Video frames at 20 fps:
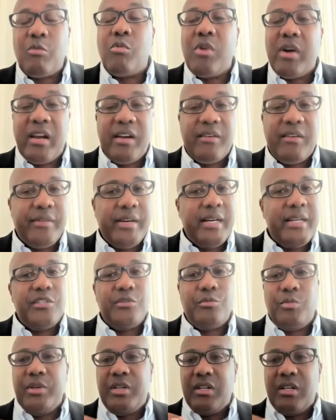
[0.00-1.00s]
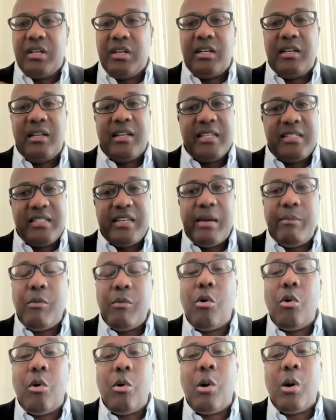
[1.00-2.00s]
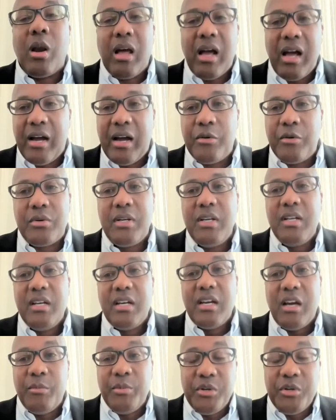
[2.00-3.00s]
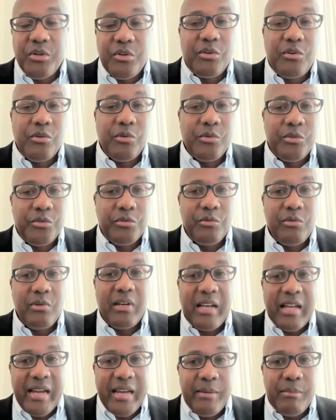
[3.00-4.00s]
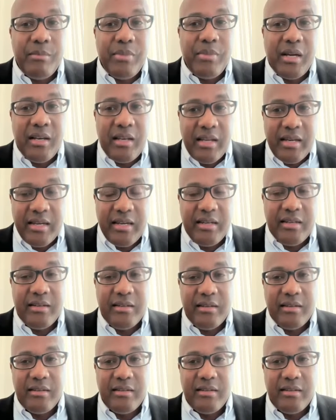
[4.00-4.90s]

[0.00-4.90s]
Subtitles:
Whatever it is, we're going to list them all out, and we're going to go through line by line,